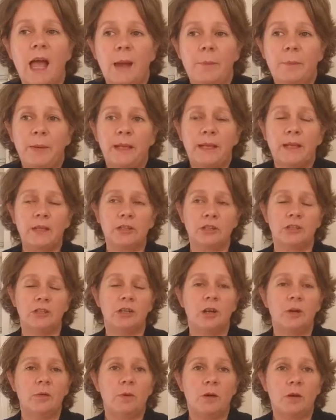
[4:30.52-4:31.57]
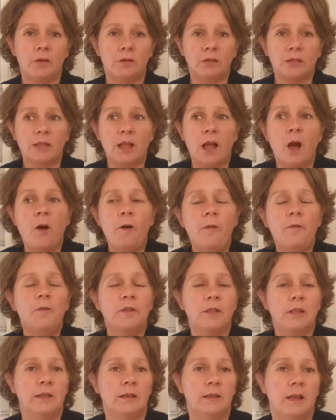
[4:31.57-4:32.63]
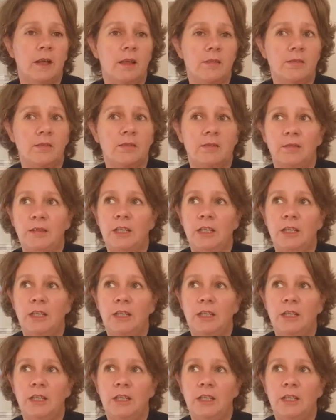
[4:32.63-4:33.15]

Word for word: Because you know what? Often,